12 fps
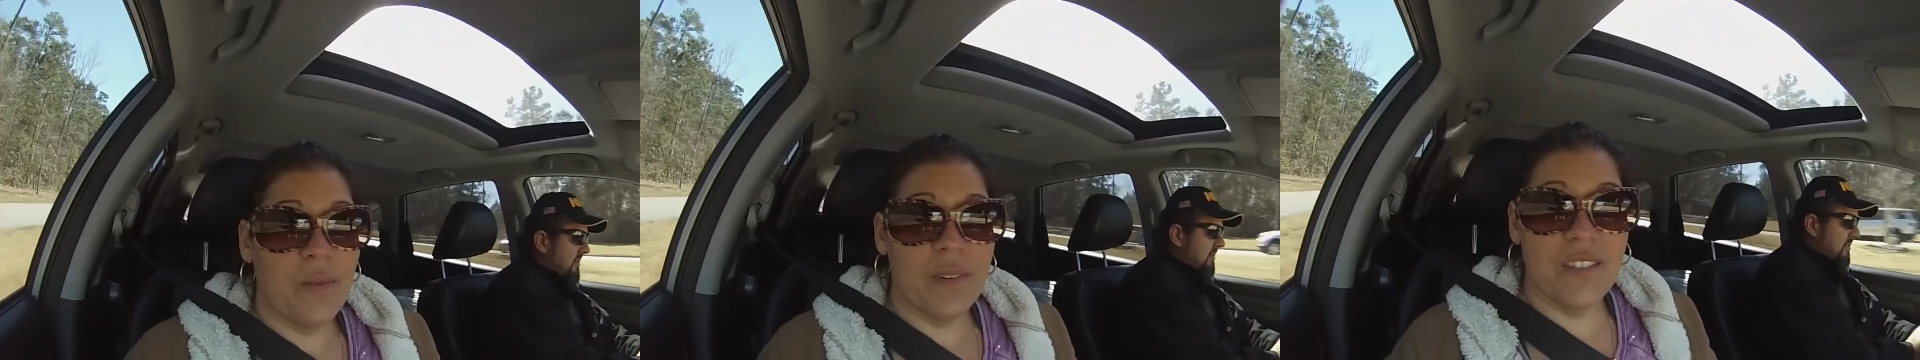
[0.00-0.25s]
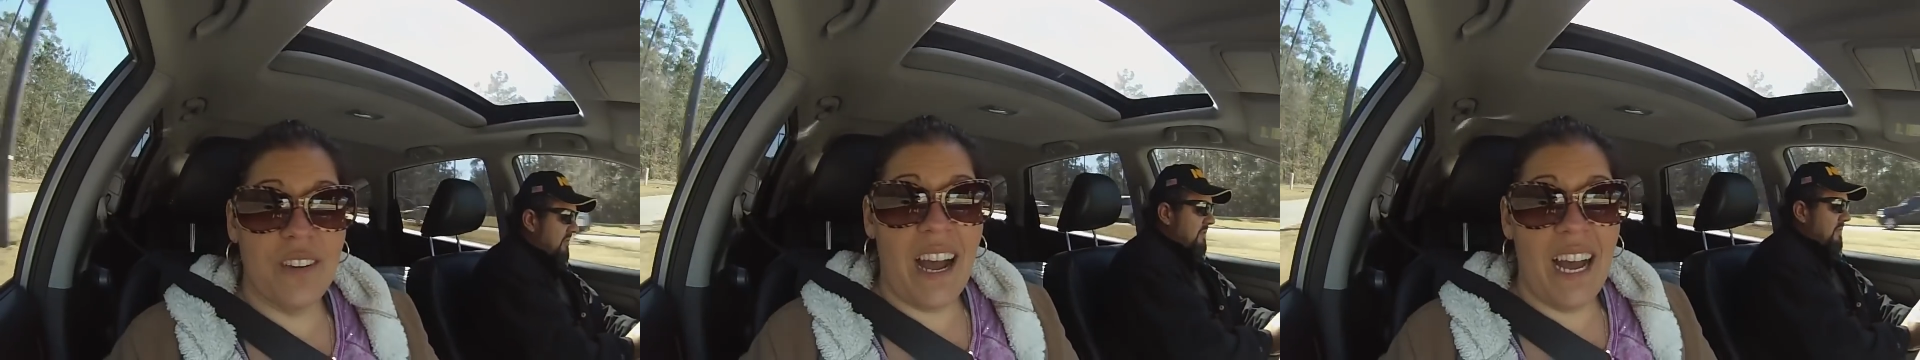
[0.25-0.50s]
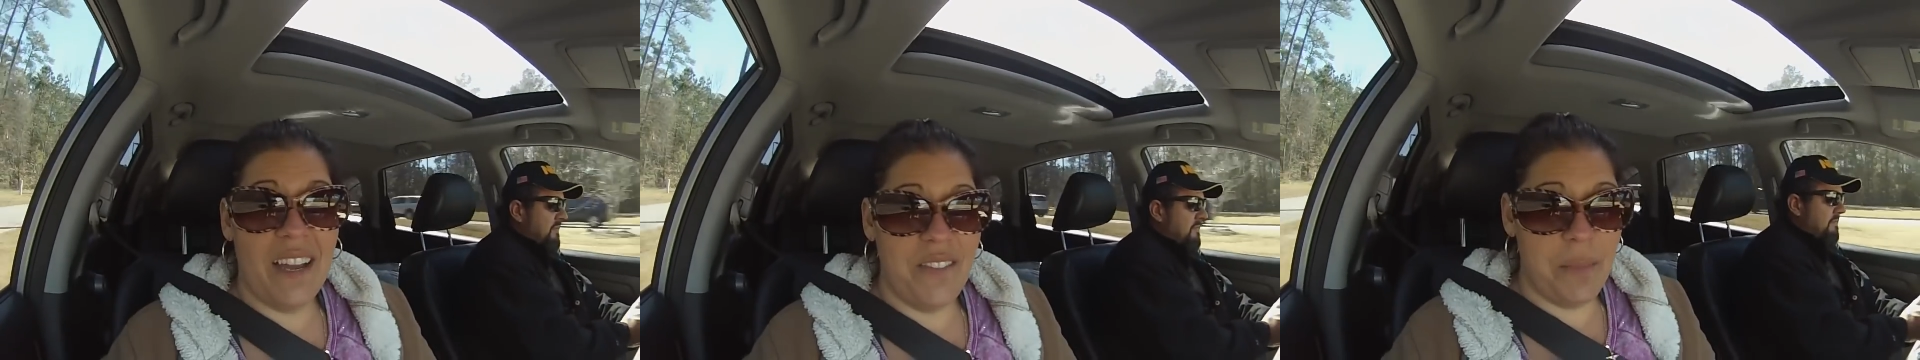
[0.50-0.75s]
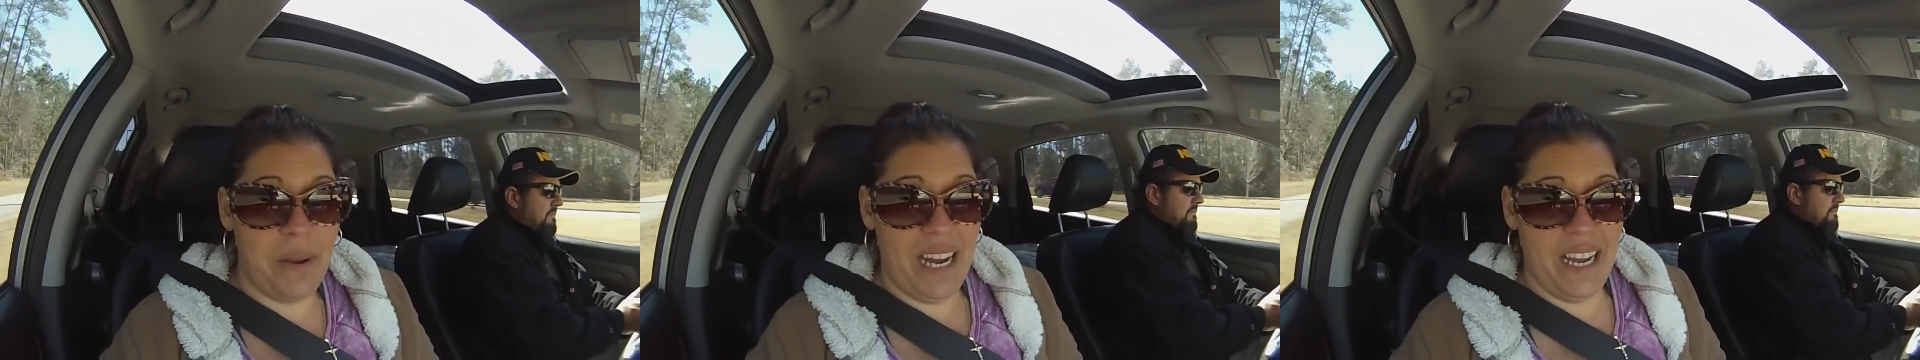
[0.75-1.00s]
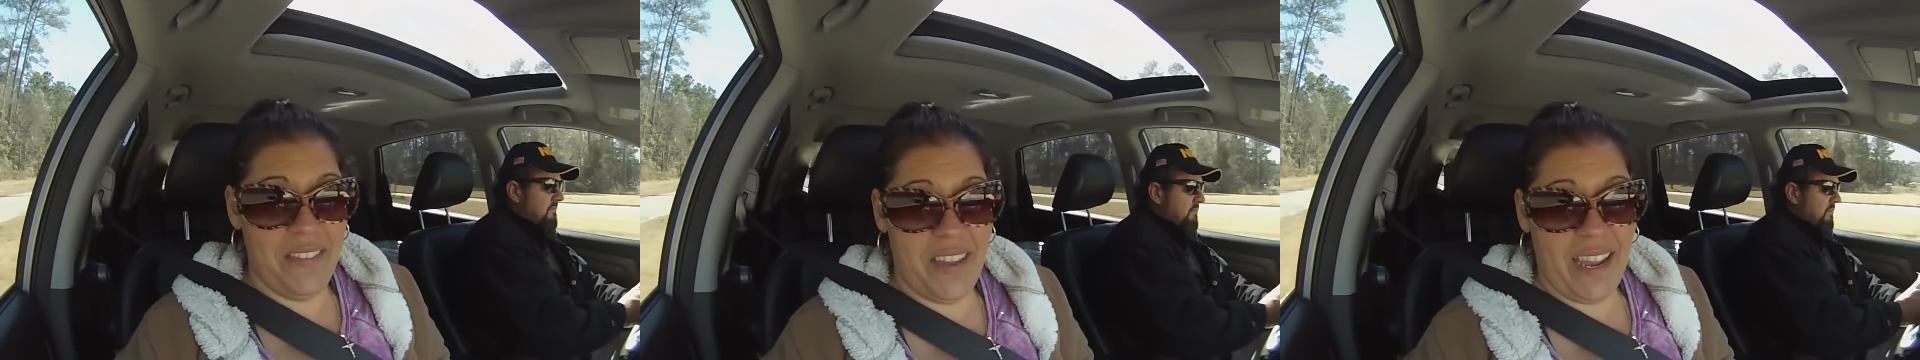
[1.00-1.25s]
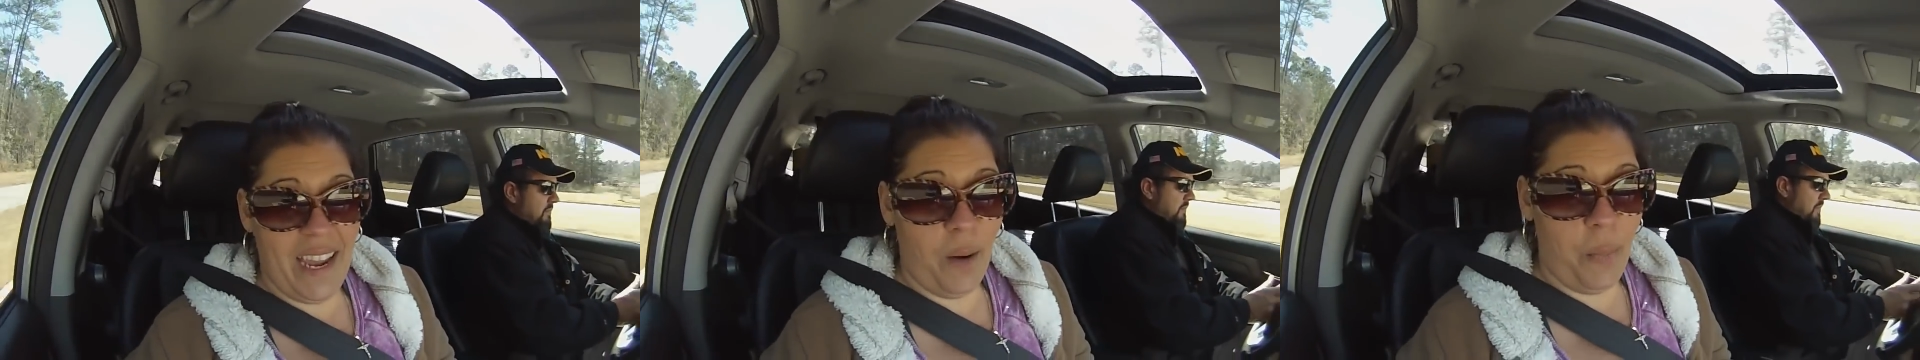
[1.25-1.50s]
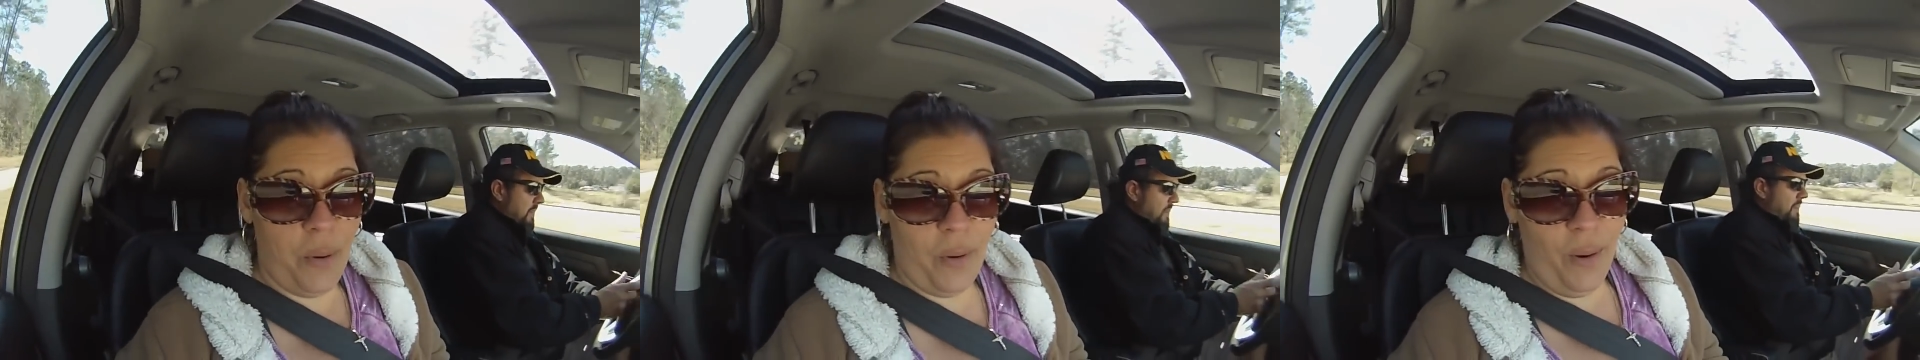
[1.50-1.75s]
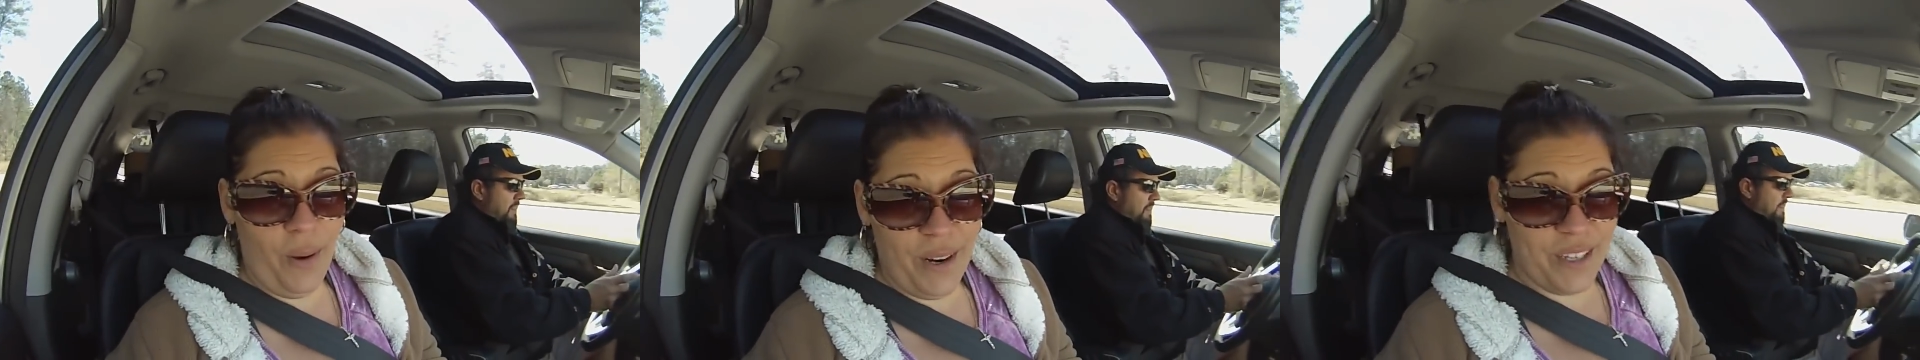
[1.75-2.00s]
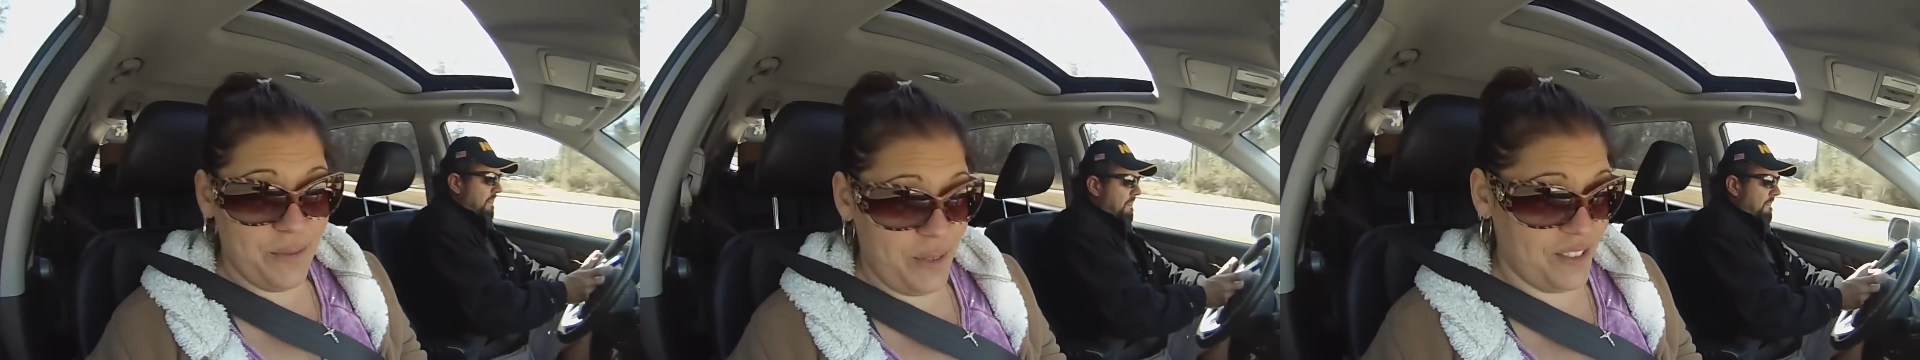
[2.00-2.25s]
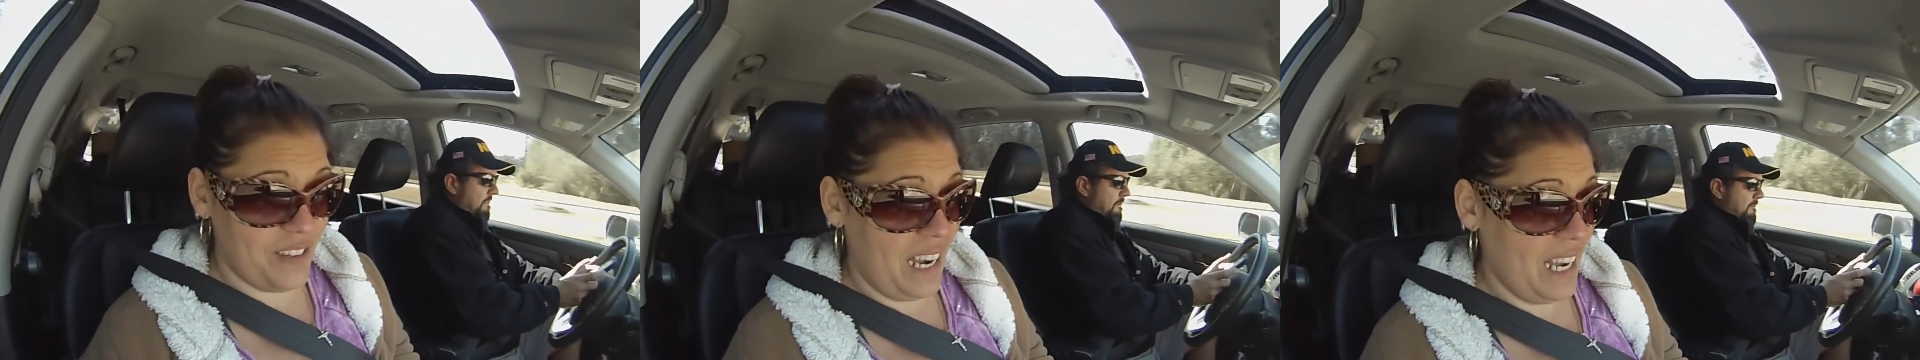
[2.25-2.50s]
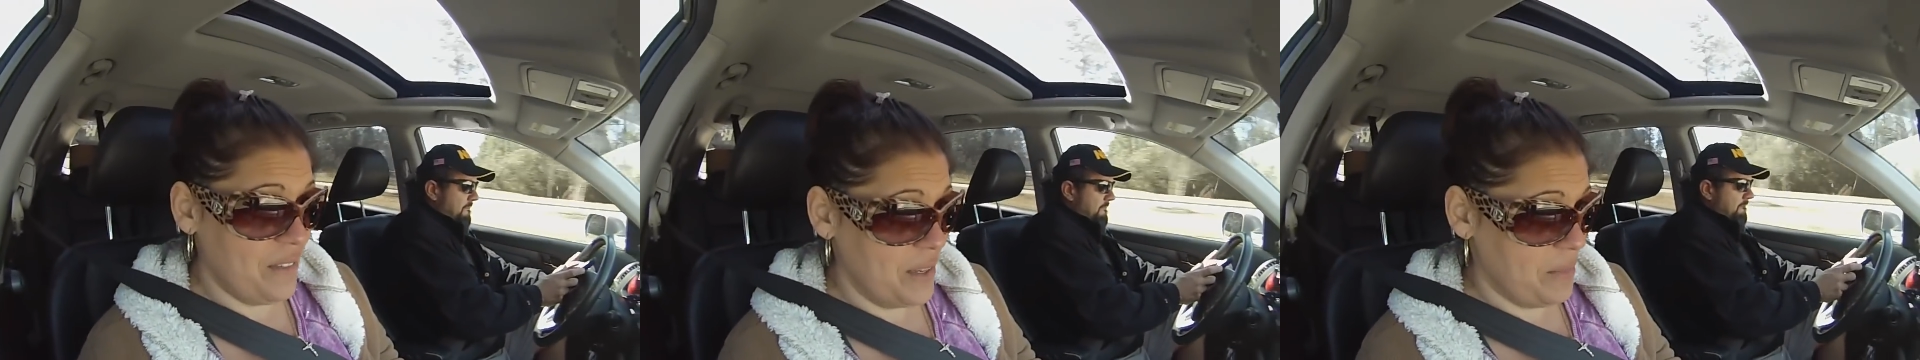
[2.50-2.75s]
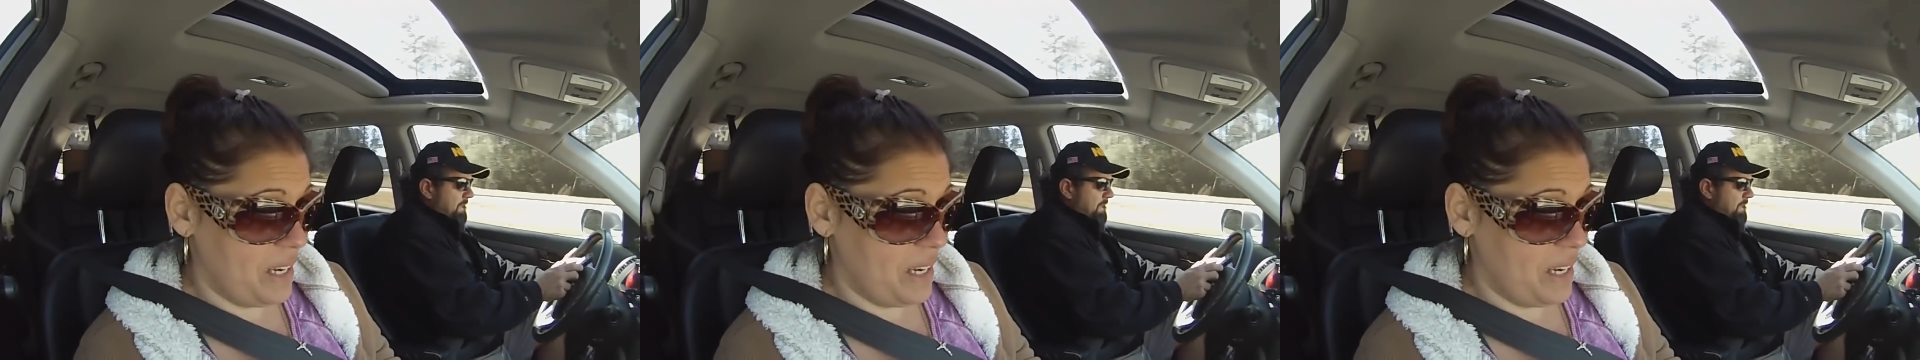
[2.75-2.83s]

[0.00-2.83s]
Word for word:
Speaker 1: we're driving by the airport. We're driving